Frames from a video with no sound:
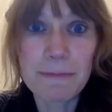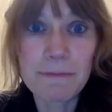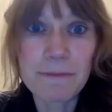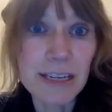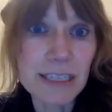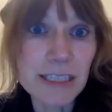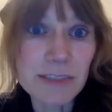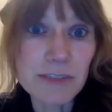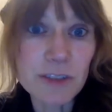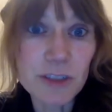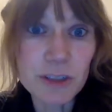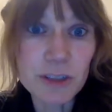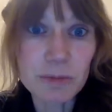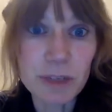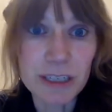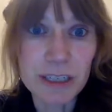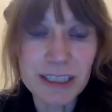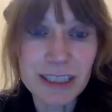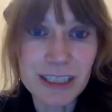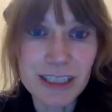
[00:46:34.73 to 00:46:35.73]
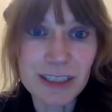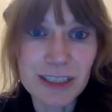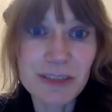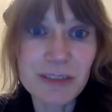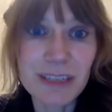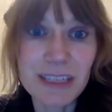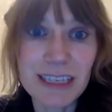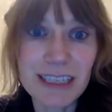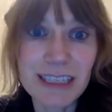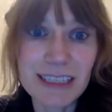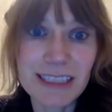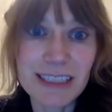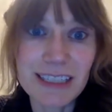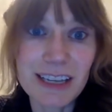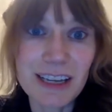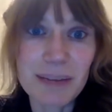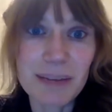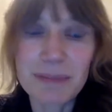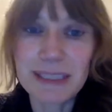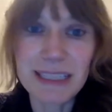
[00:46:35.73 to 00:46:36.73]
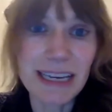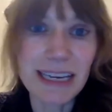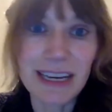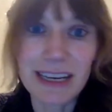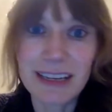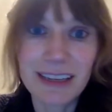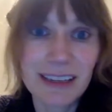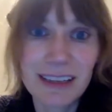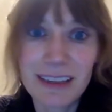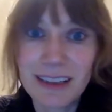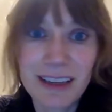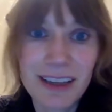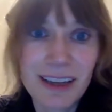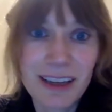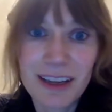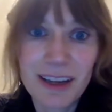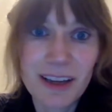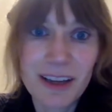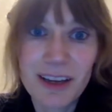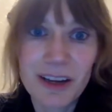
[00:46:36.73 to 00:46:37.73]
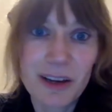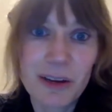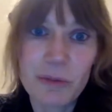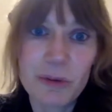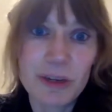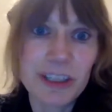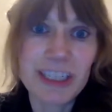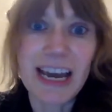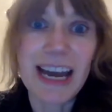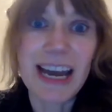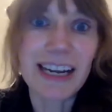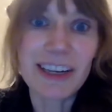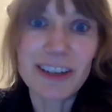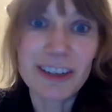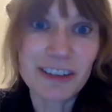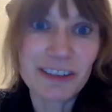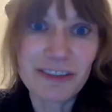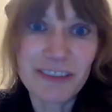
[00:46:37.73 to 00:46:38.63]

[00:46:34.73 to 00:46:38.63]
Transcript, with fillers: festivals wants to do this, and the hub saying, we're tired of